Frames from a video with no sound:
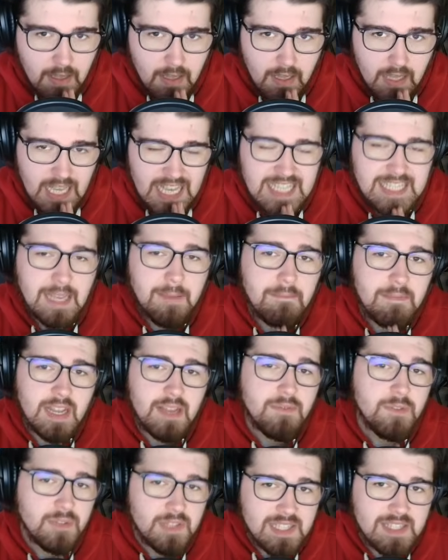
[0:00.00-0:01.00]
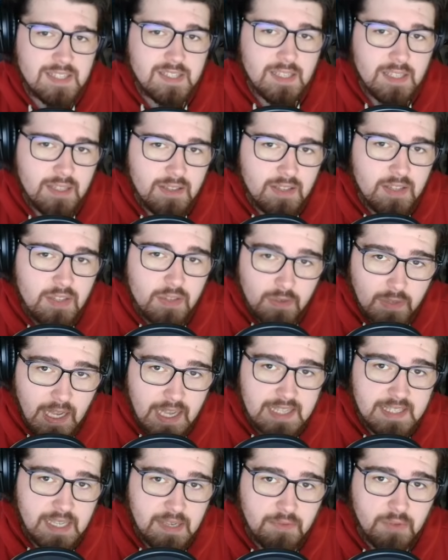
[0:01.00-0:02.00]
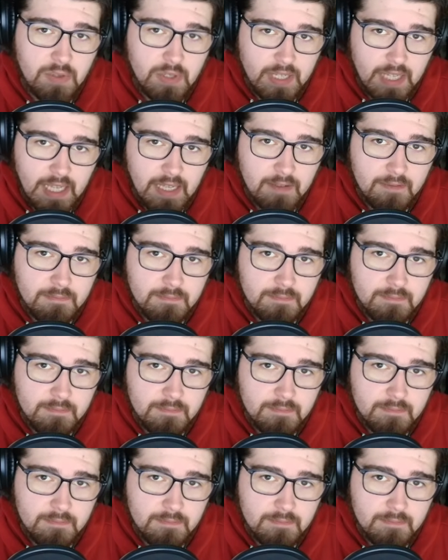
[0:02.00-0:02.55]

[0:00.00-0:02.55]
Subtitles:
is I'm never listening to you guys ever again.